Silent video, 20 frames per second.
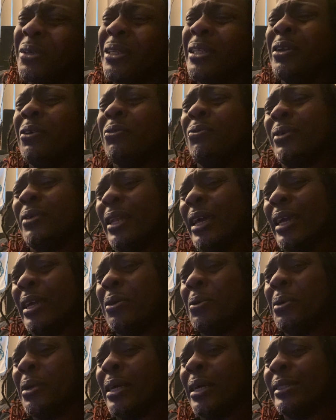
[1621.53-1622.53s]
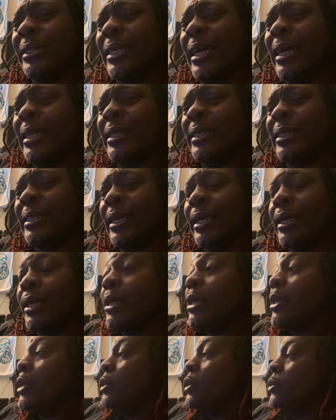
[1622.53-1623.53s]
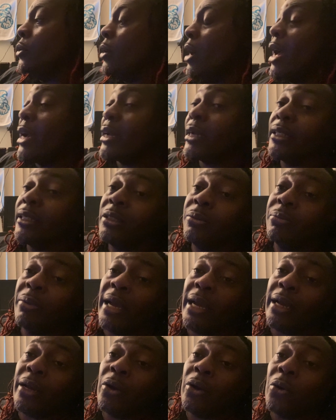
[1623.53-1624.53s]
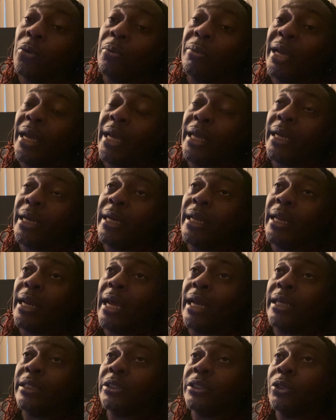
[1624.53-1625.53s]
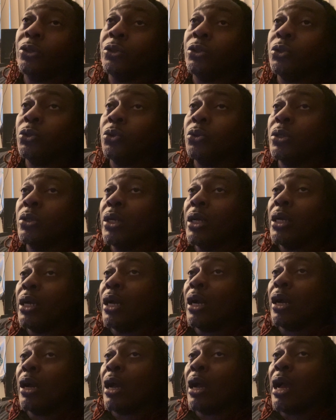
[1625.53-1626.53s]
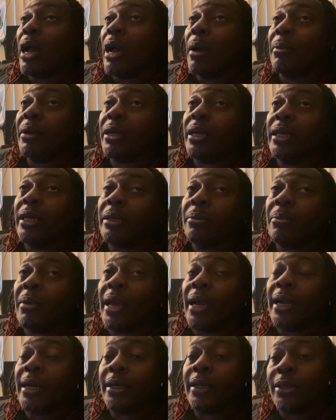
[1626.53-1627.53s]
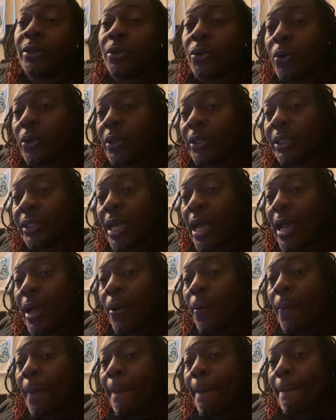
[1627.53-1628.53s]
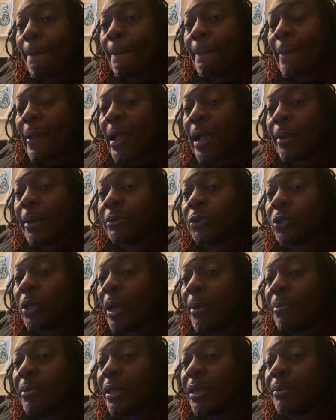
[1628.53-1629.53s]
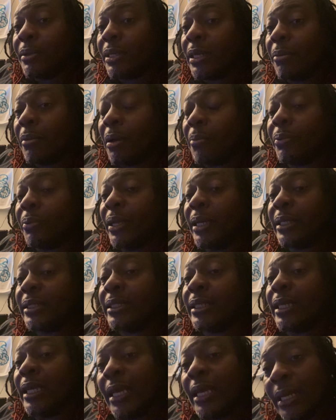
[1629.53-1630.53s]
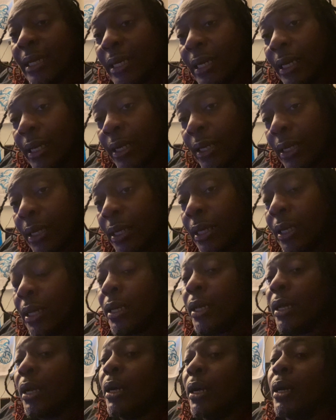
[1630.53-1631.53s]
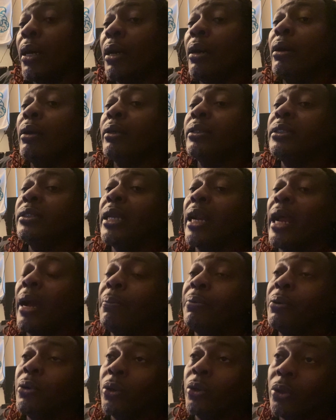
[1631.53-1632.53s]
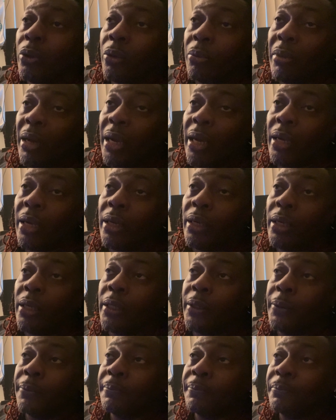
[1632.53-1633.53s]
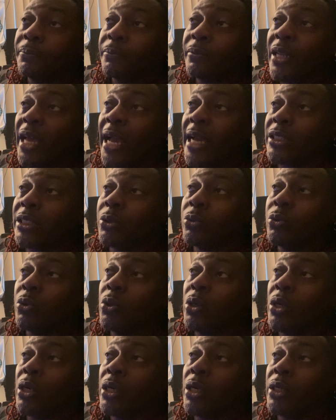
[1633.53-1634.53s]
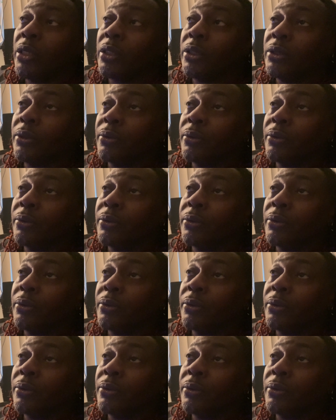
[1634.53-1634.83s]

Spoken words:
don't feel like going outside today, you know, I cut you back on, man, and then I'll show you how I'm gonna cut the back of the doors out, so I'll be able to get my plexi in there. Then I pull my actual